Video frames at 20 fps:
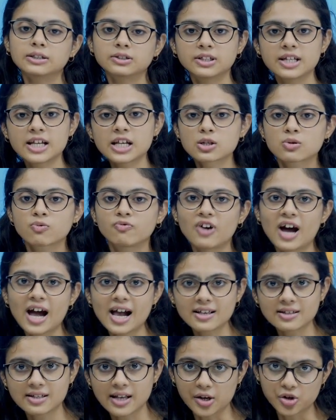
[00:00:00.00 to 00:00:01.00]
these
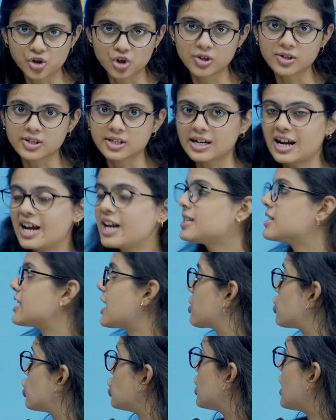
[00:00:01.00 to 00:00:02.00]
five sections, right?
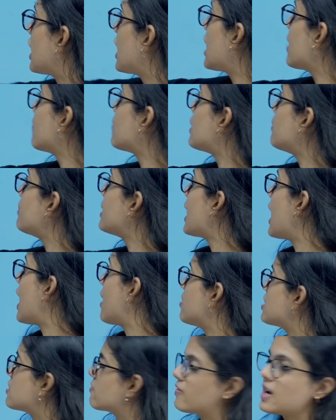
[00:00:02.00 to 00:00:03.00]
Section A will be
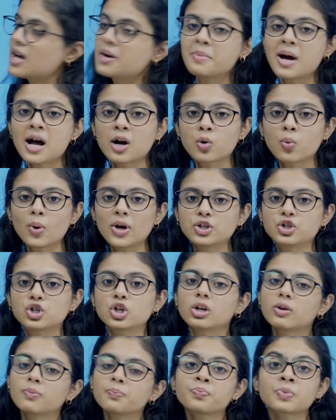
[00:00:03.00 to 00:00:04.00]
having 1 mark question,
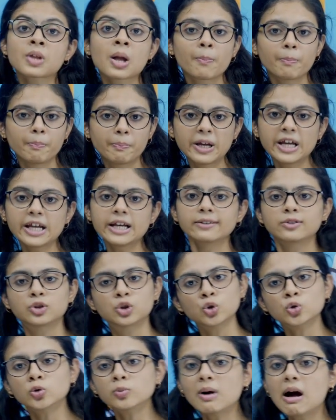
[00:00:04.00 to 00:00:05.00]
B
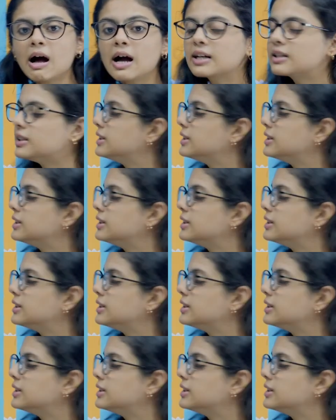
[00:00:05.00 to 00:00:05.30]
2 mark,